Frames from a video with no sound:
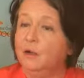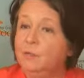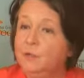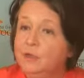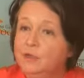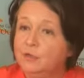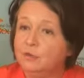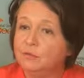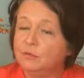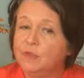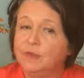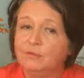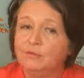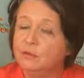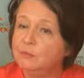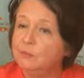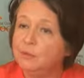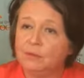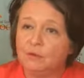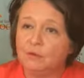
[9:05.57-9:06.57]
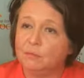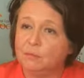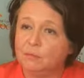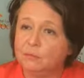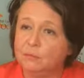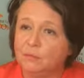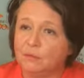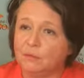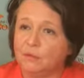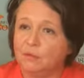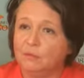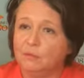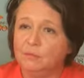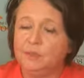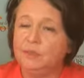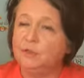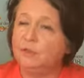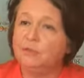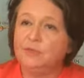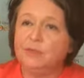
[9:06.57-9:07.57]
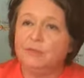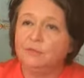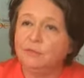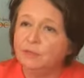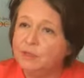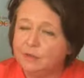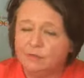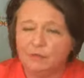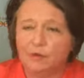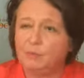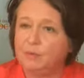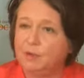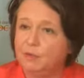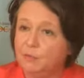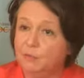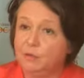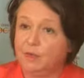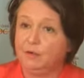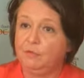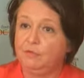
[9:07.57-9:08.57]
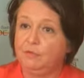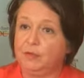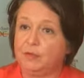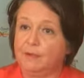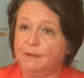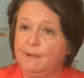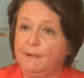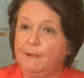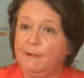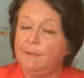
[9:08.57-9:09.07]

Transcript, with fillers: We don't have to become poor. We don't have to give up our welfare.